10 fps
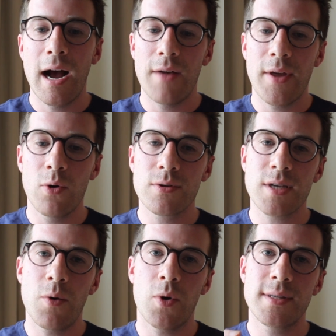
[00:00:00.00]
and they
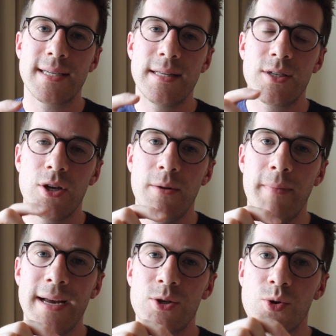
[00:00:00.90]
also wanted to
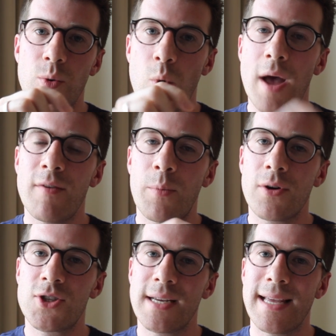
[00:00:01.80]
make sure that whatever
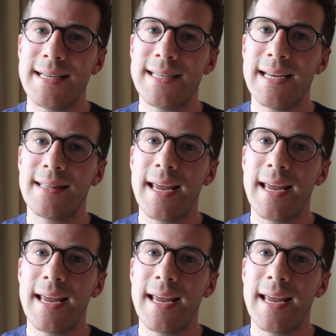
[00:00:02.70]
project they did,